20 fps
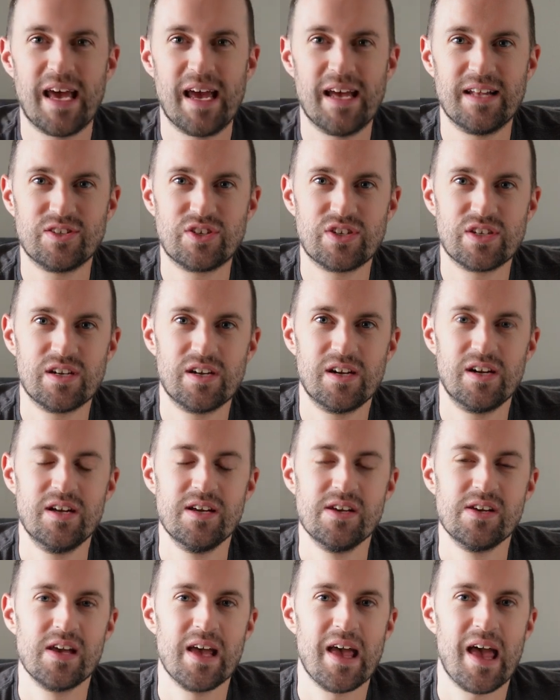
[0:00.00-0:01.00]
answer
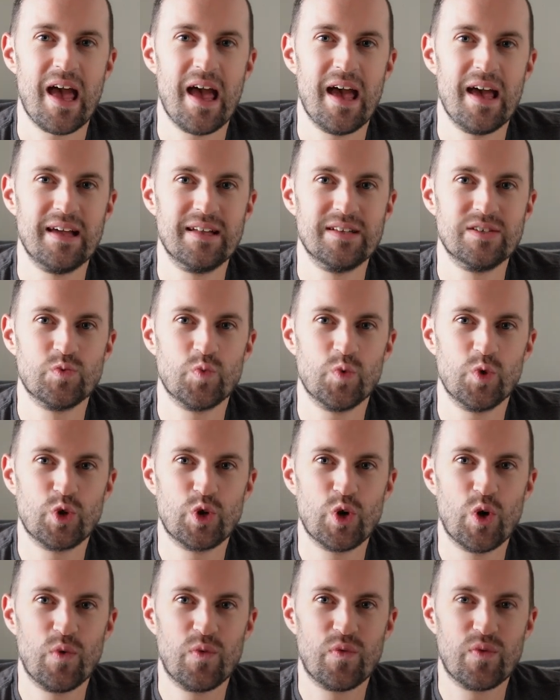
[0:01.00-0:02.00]
and we'll
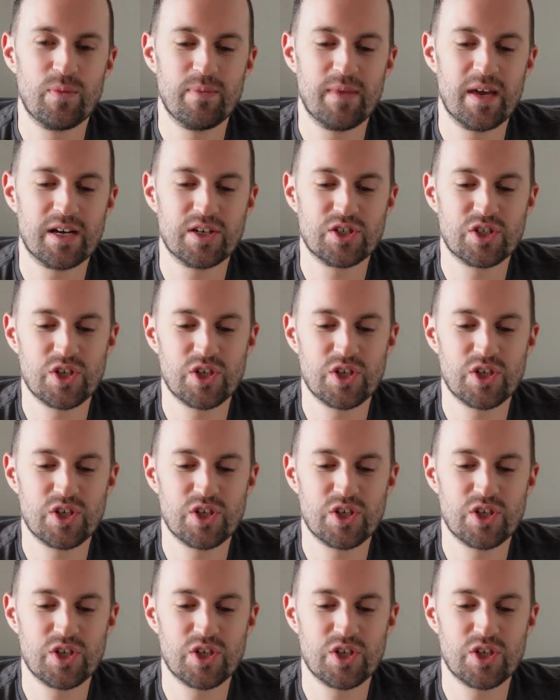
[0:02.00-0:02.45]
go from there.